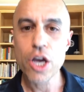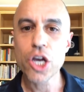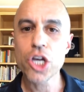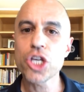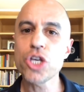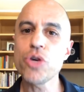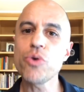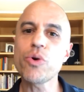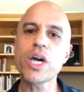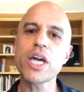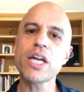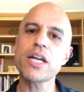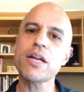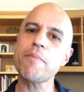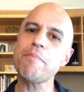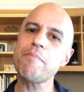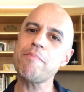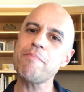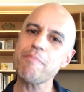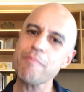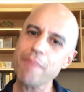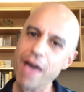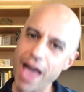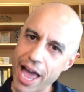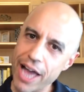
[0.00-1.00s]
you can
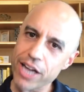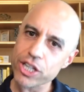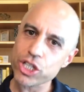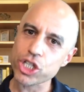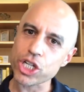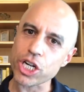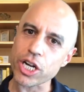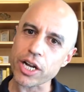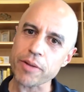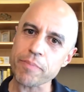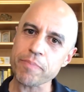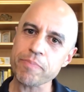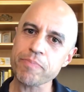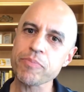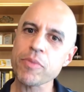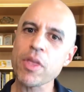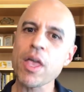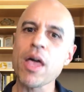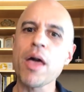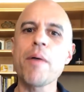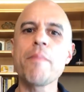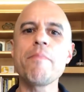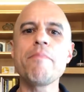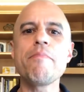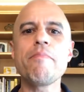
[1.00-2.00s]
imagine
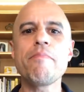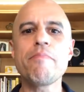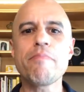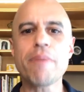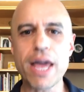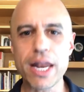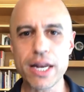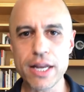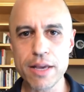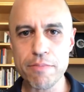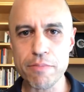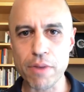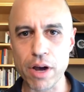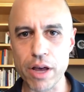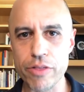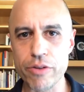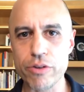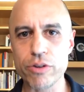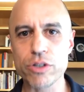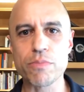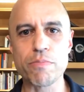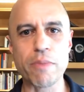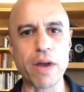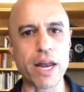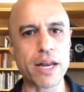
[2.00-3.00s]
many
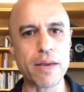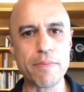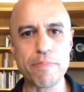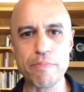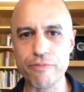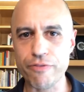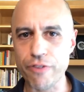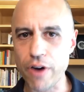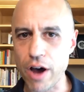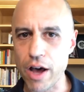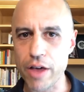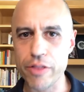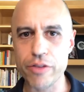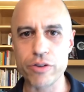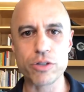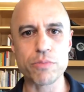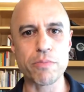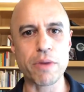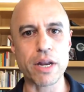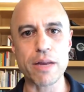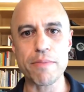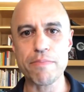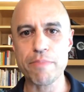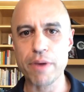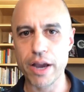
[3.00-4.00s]
mothers, many fathers,
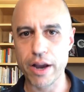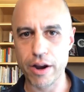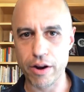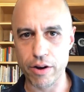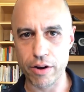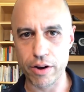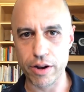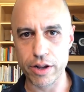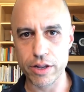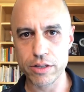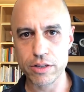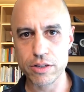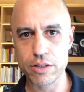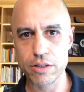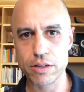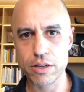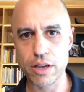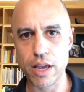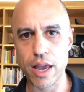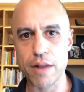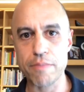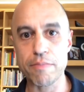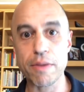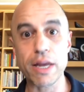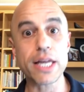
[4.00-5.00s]
many parents,
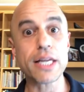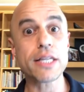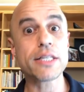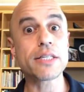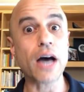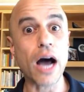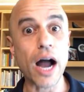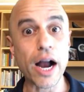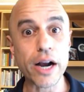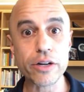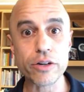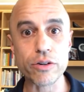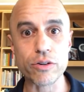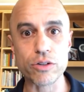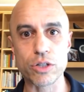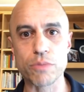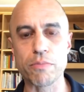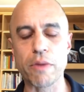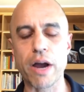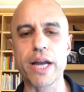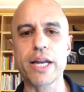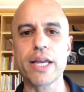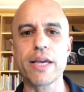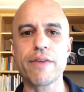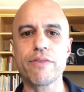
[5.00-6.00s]
and many doctors
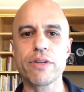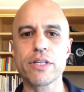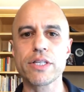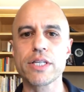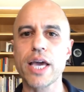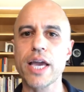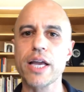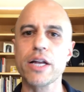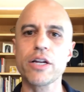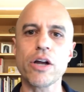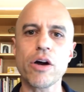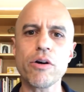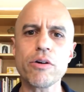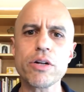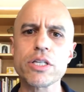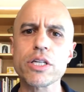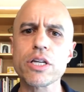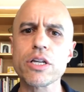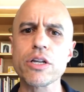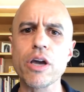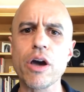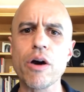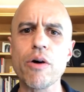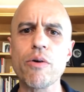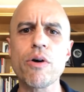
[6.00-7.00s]
might even take notice
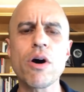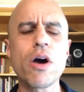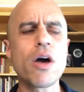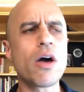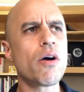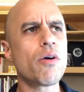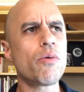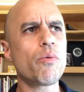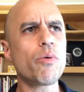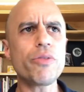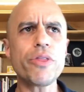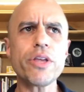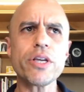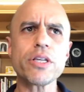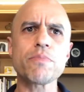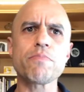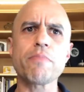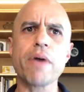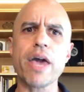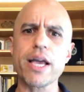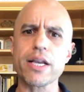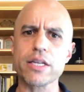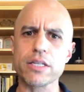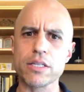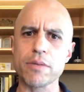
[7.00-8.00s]
and go, well, this
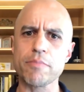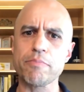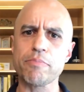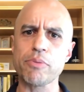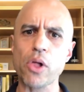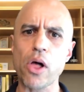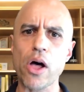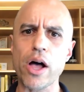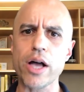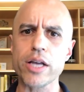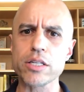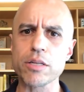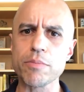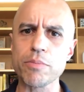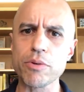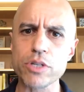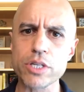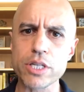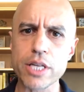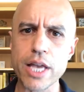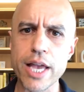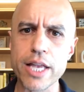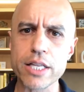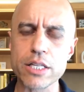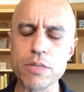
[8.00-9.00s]
makes some plausible
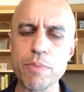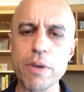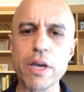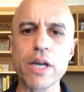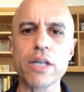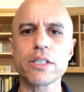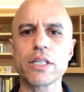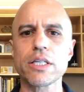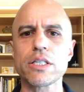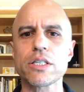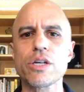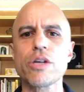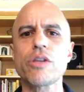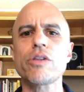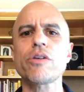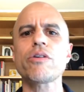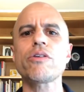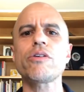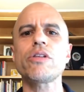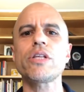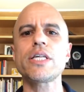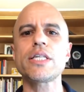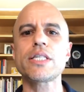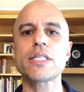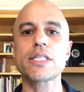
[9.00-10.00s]
sense because it's
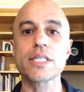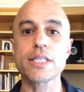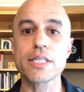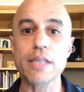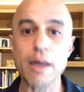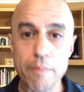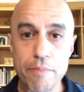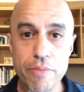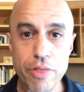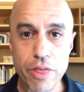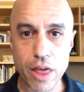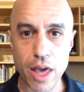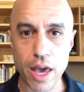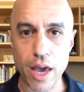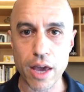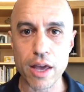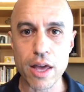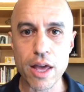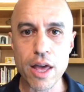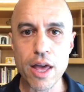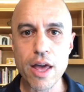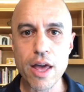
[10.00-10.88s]
clearly something